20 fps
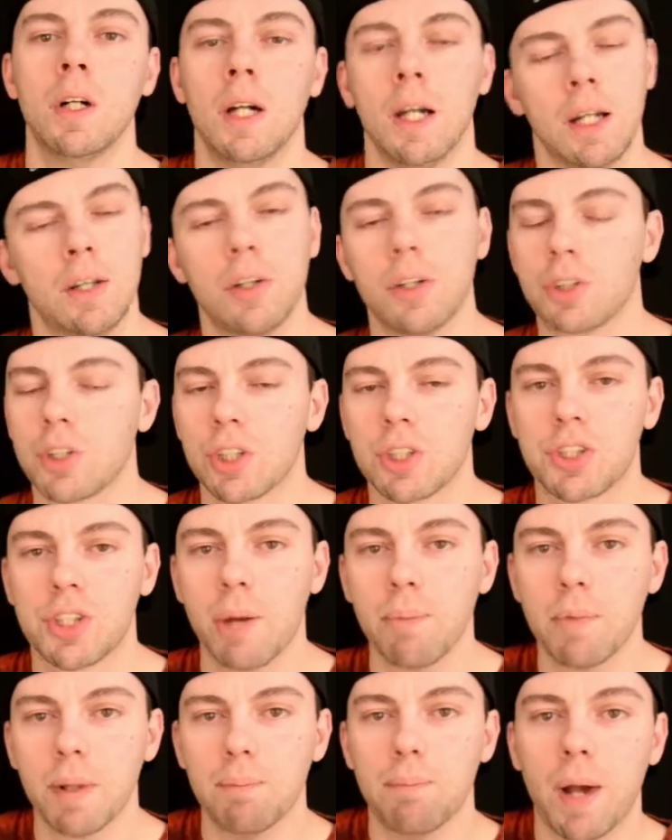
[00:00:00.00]
And there's just
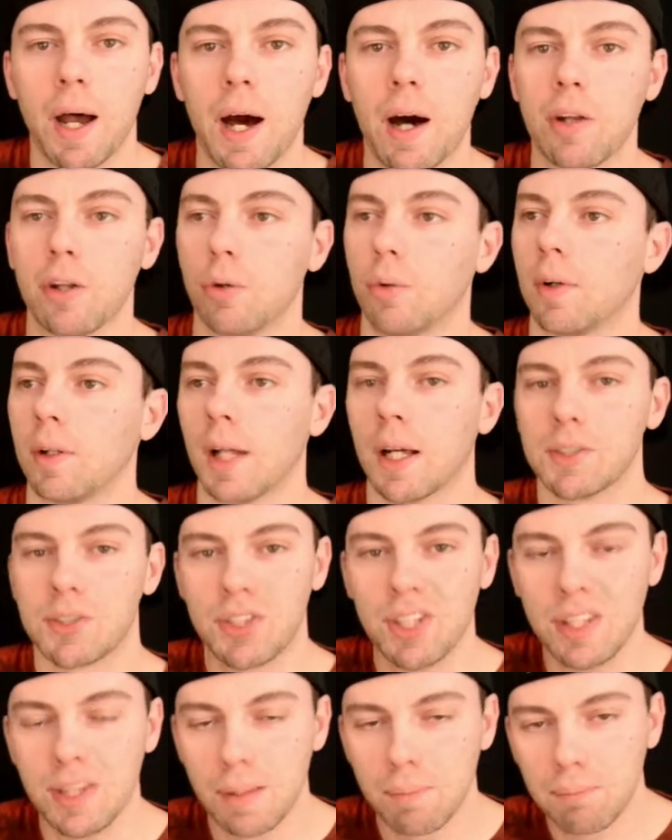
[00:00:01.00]
something about it when I
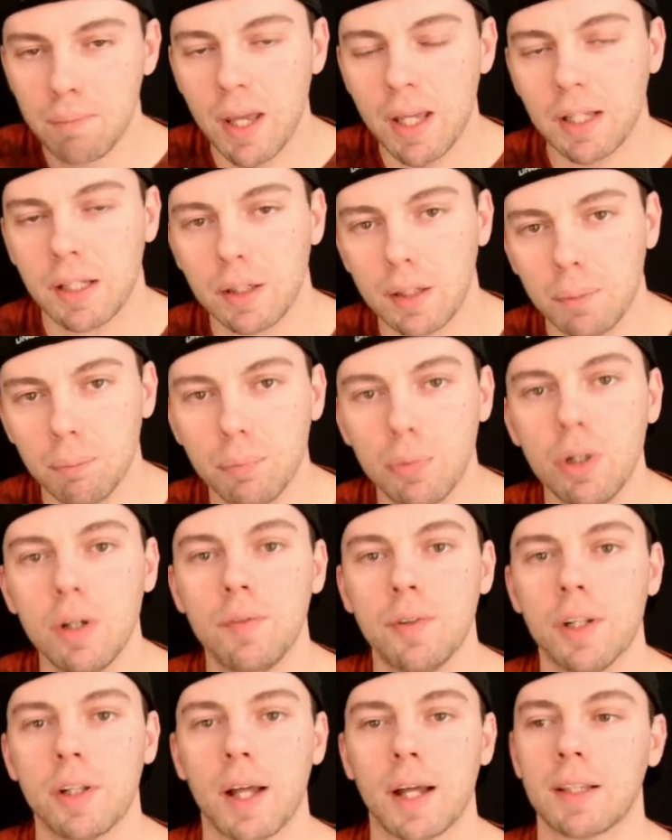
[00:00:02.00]
see them making a
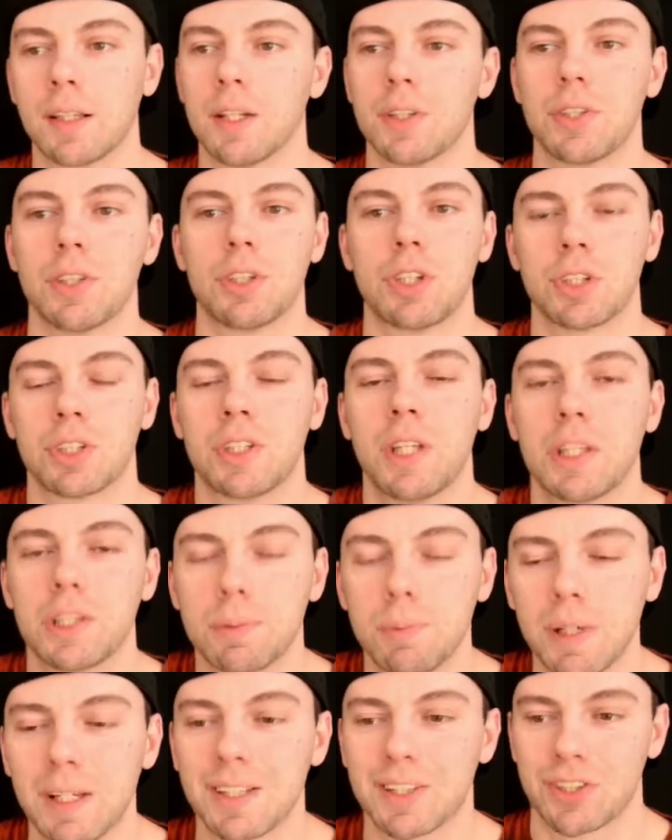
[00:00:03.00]
movie like this, it just
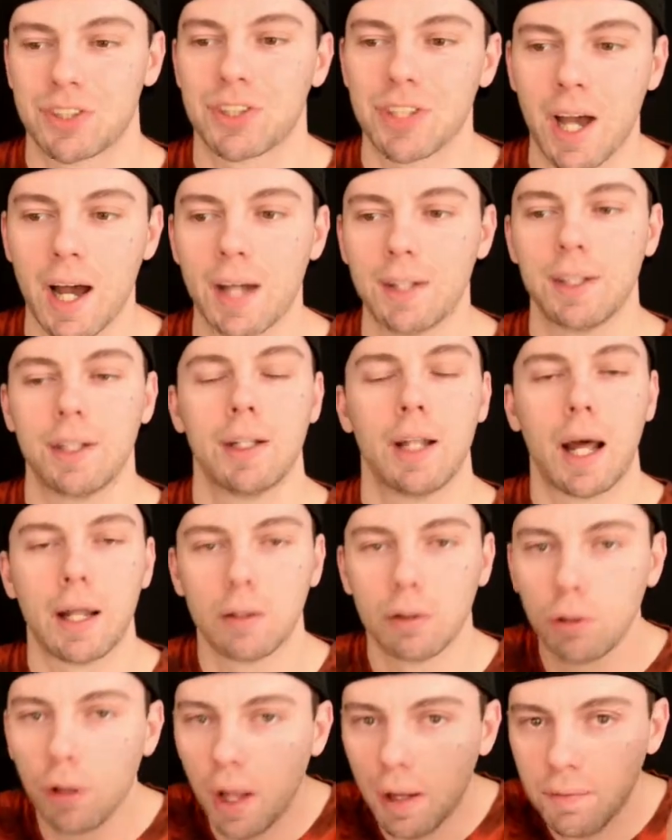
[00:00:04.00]
gets me excited. And I
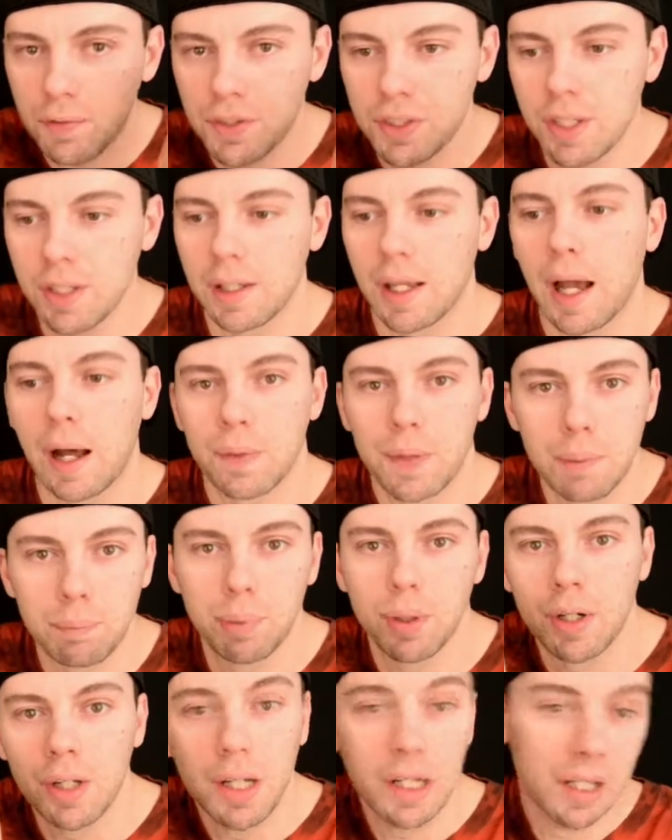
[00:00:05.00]
love seeing how they
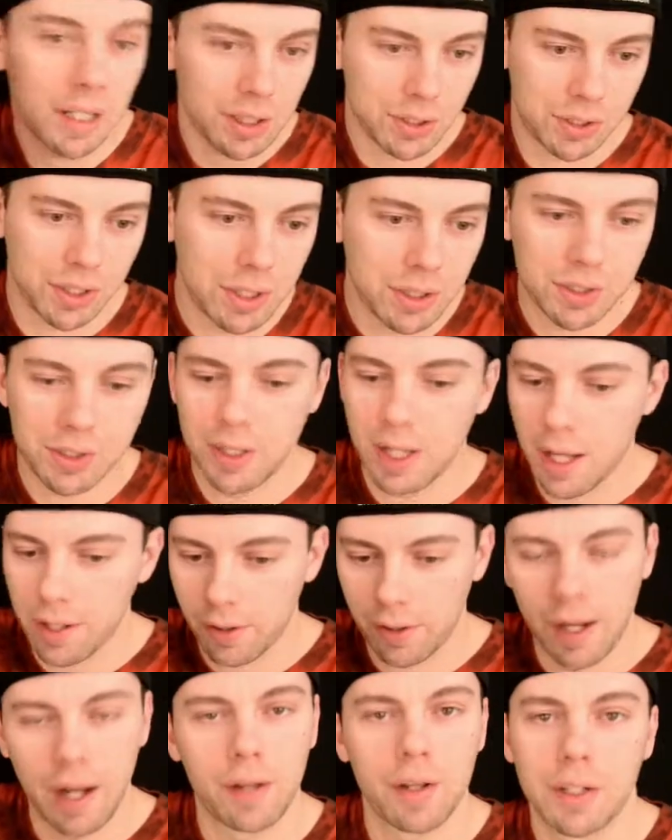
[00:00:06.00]
put scenes
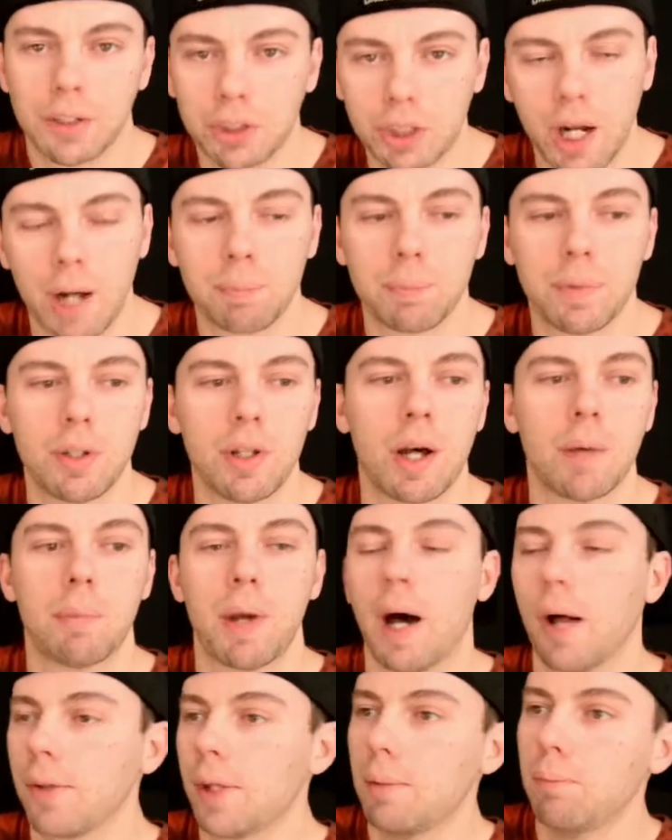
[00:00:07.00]
together, how they chopped it up,
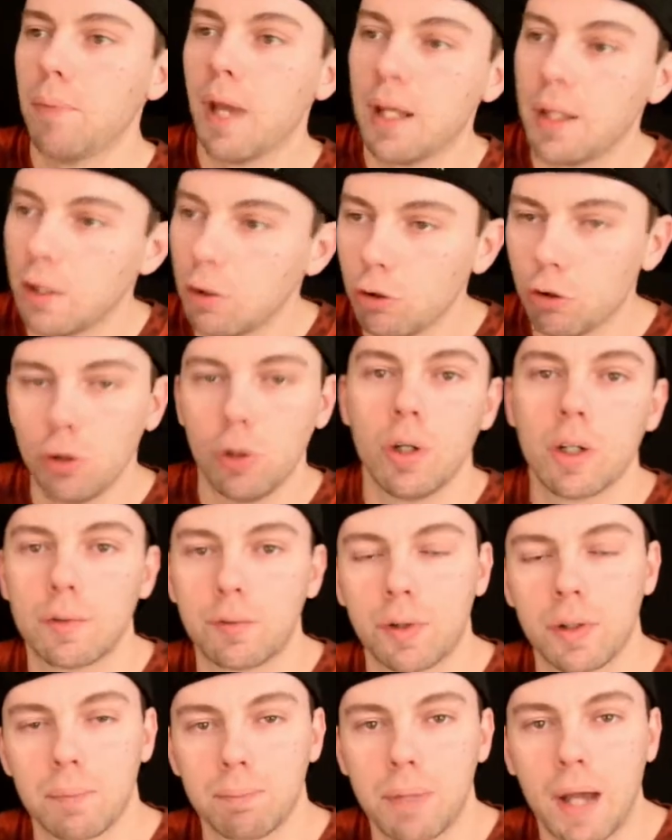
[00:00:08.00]
how they made it look
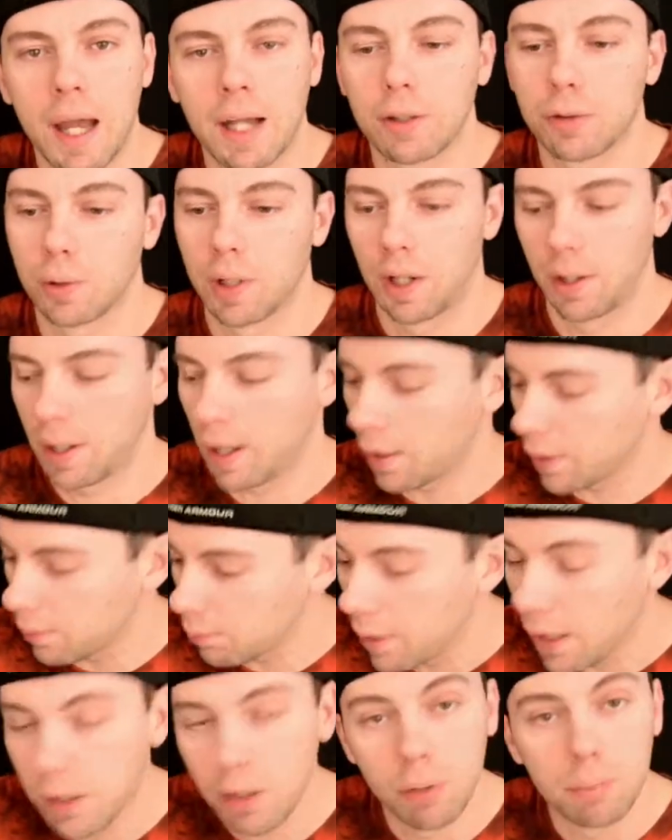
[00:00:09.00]
for the background, how they
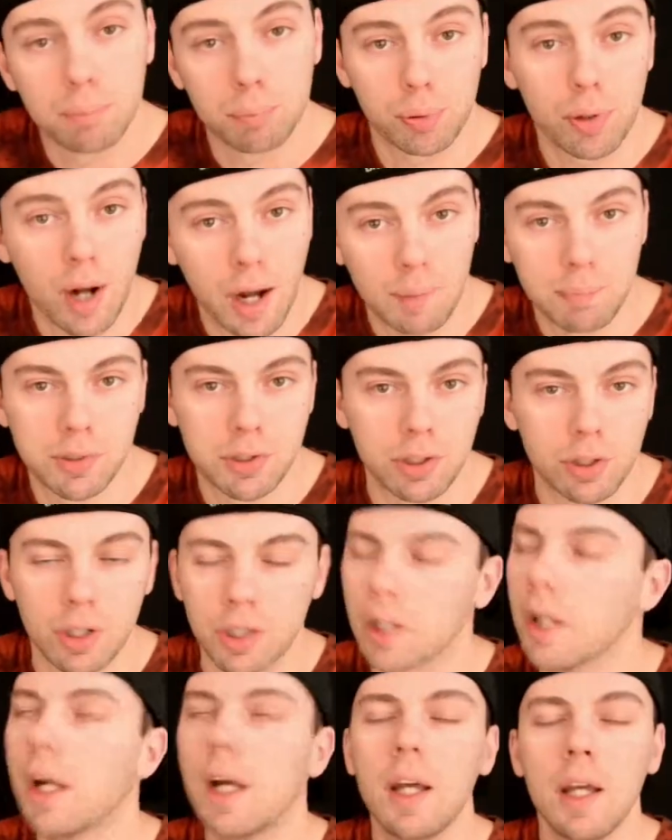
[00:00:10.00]
made the props
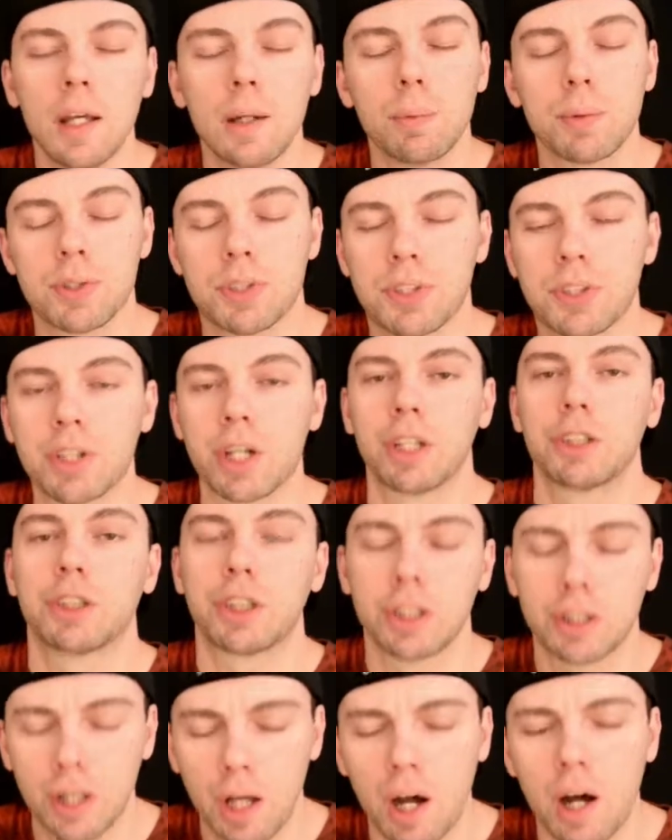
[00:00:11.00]
look. It was
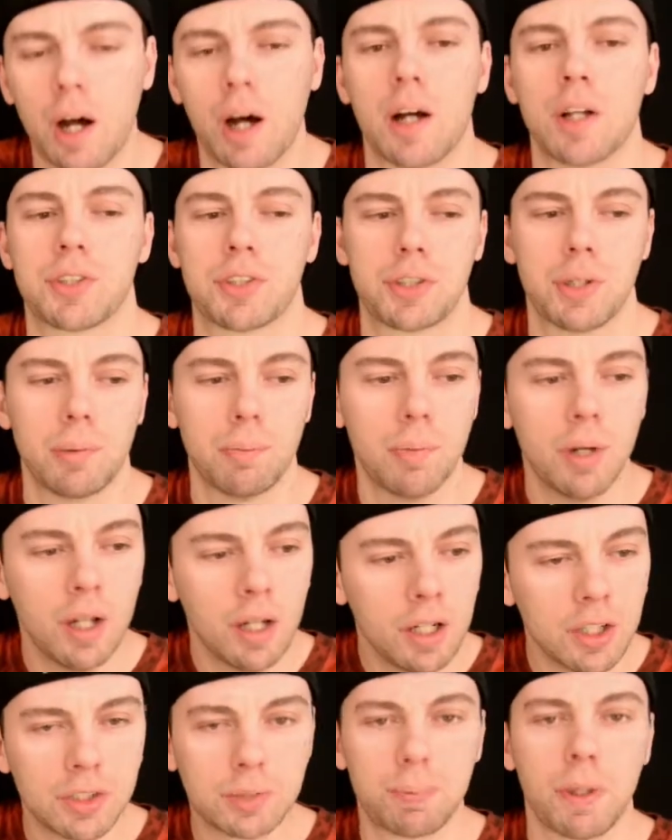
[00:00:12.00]
such an awesome
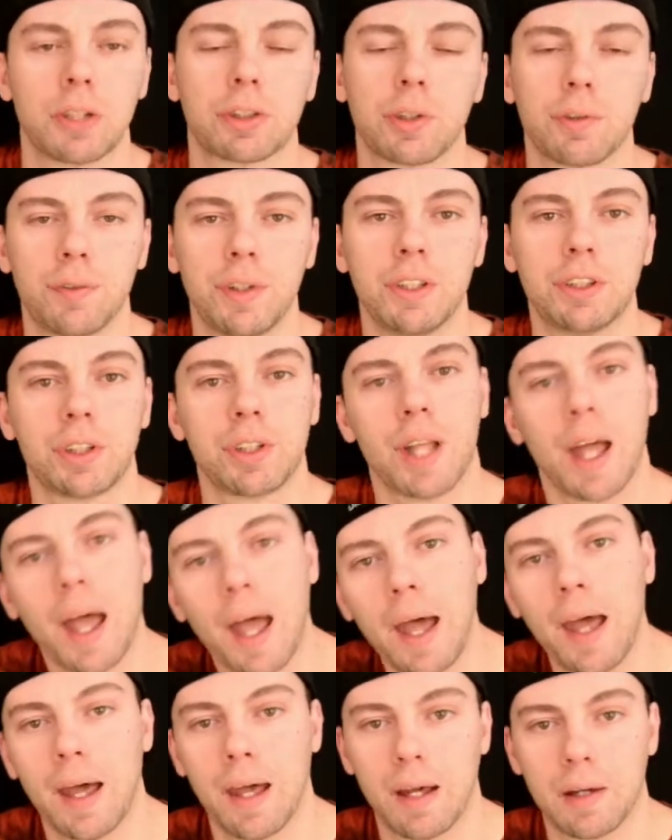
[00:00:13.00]
special feature to
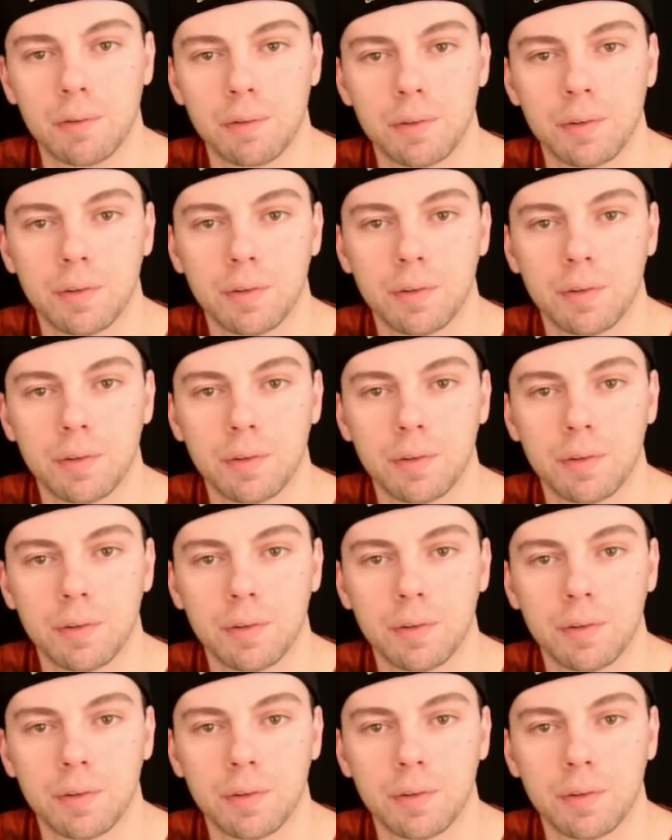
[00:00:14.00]
have.